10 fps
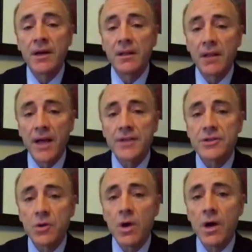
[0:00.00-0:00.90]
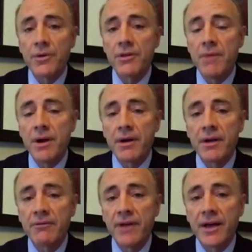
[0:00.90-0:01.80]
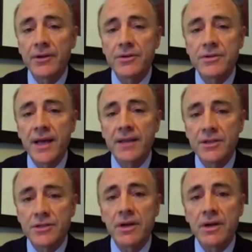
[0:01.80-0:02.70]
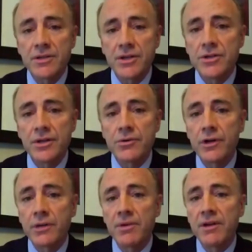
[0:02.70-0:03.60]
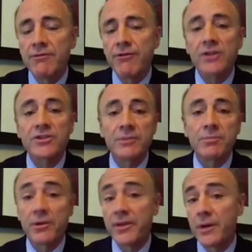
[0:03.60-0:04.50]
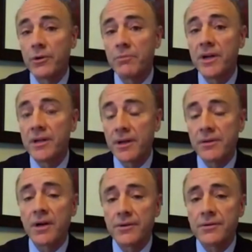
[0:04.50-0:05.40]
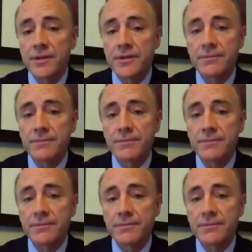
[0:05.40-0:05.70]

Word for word: align so well with American values, that this transition is going to be far simpler than it would be in other countries.